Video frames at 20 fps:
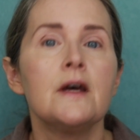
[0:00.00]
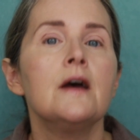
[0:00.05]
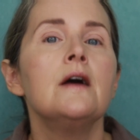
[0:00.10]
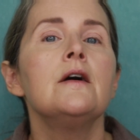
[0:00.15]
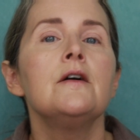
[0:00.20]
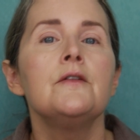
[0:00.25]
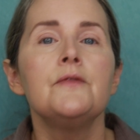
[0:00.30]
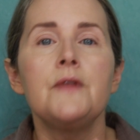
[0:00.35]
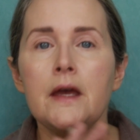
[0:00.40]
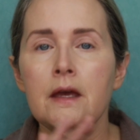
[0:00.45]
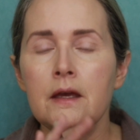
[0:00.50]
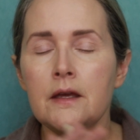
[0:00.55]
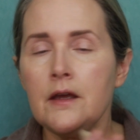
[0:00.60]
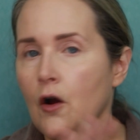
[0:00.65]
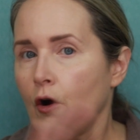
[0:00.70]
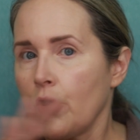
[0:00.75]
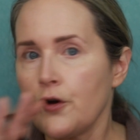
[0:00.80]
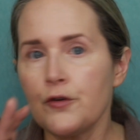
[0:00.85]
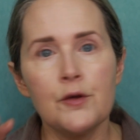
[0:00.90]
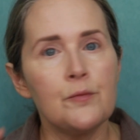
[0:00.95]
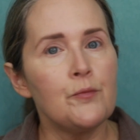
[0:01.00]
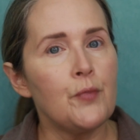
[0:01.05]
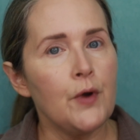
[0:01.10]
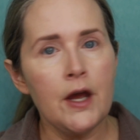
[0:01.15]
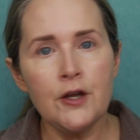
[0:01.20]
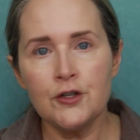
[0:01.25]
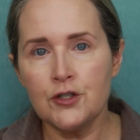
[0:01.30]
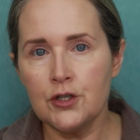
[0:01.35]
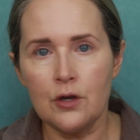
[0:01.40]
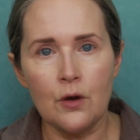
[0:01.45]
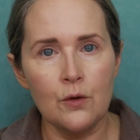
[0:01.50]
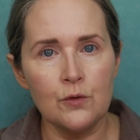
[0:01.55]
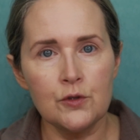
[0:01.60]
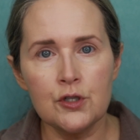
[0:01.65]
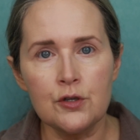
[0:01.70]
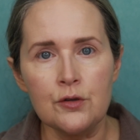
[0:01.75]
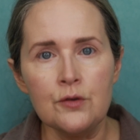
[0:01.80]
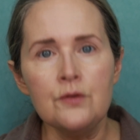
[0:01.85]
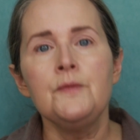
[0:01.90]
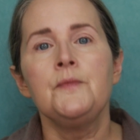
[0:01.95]
they are the brand to go
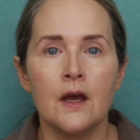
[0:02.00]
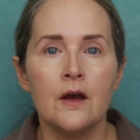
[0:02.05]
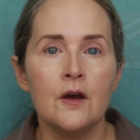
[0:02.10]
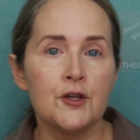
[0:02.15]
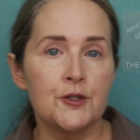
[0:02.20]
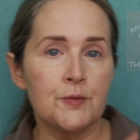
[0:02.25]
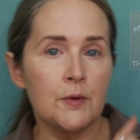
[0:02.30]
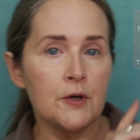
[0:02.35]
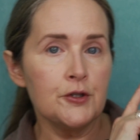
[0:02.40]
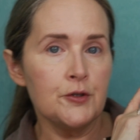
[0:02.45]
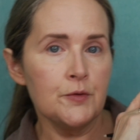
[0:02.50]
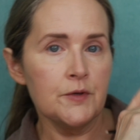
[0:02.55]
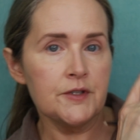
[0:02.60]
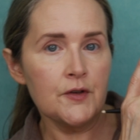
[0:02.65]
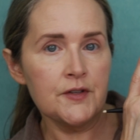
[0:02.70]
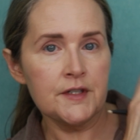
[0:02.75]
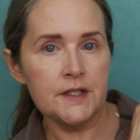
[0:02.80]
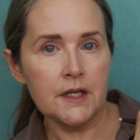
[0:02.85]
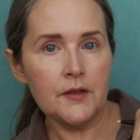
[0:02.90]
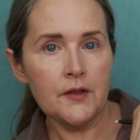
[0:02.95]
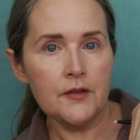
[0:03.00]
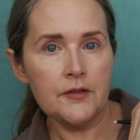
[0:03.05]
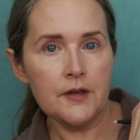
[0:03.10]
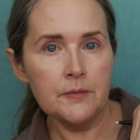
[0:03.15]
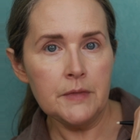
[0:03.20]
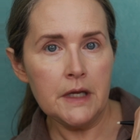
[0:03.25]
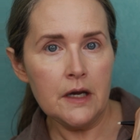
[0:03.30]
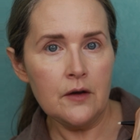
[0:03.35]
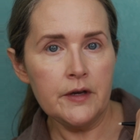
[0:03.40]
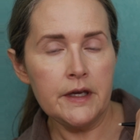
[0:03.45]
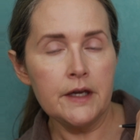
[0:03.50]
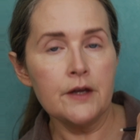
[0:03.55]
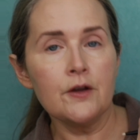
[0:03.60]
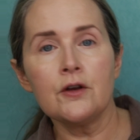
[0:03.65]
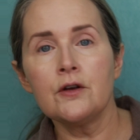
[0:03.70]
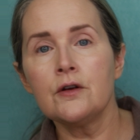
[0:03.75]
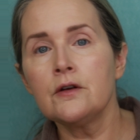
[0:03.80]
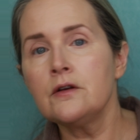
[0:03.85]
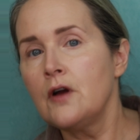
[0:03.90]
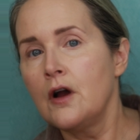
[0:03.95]
to. So what I'll do is I'll stick the thumbnail
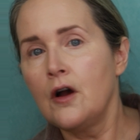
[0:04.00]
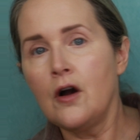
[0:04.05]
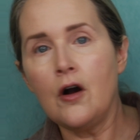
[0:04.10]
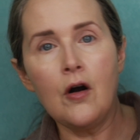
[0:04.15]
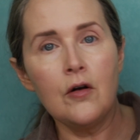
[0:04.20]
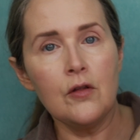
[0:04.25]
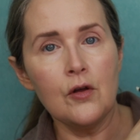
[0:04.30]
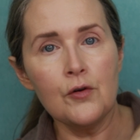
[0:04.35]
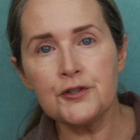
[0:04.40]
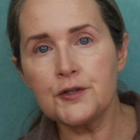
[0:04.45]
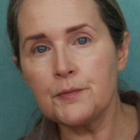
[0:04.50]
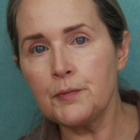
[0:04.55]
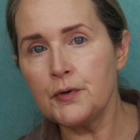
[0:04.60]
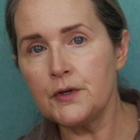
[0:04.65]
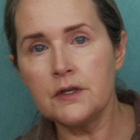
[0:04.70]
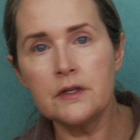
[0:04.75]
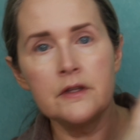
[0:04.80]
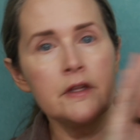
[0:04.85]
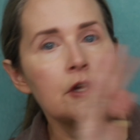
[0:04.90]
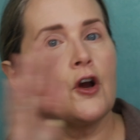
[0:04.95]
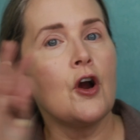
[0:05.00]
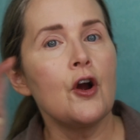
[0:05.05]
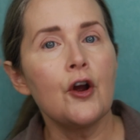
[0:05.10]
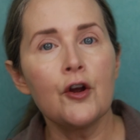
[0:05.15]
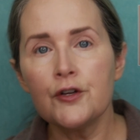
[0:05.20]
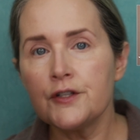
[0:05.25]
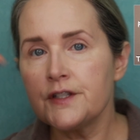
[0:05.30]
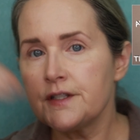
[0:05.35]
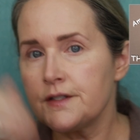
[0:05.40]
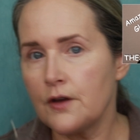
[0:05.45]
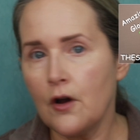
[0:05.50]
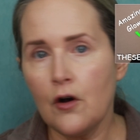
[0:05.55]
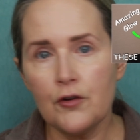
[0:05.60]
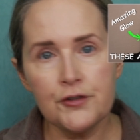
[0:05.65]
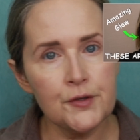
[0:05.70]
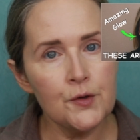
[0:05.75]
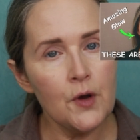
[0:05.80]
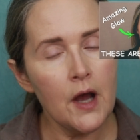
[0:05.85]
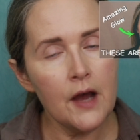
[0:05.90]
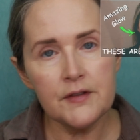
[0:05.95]
here. I'll also put it in the cards, also
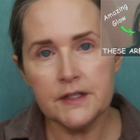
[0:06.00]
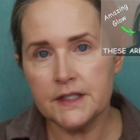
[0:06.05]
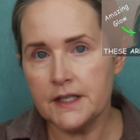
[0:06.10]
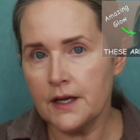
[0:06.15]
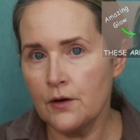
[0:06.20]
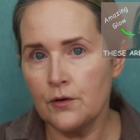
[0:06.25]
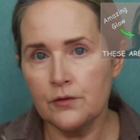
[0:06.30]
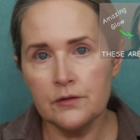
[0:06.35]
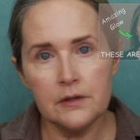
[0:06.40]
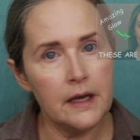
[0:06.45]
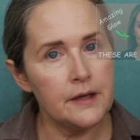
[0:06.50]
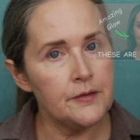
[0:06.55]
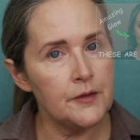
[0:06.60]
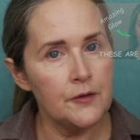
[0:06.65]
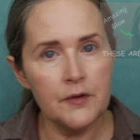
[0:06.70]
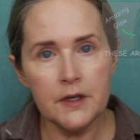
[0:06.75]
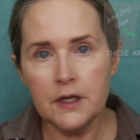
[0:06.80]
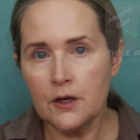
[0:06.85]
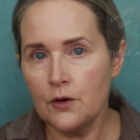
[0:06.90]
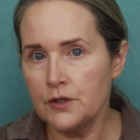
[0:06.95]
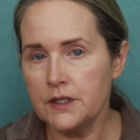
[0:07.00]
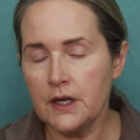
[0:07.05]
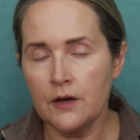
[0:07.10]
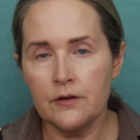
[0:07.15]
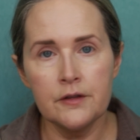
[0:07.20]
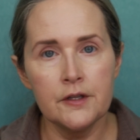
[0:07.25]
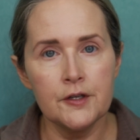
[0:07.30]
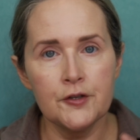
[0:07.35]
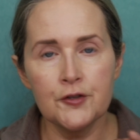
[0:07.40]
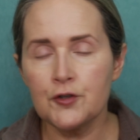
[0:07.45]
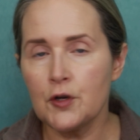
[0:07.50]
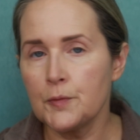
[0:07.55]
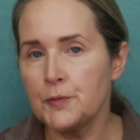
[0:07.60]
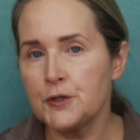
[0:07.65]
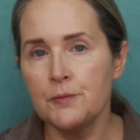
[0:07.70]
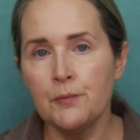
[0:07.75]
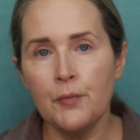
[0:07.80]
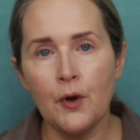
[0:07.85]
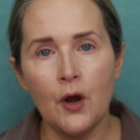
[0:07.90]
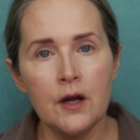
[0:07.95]
have it down, like the video down in the description
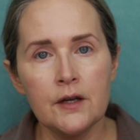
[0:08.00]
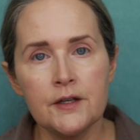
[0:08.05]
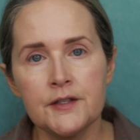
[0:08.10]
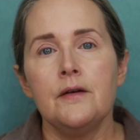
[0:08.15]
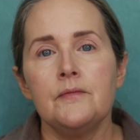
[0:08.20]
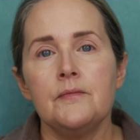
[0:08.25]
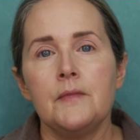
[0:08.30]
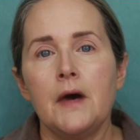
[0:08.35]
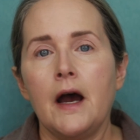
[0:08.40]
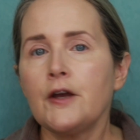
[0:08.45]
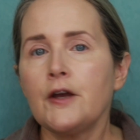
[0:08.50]
box. I go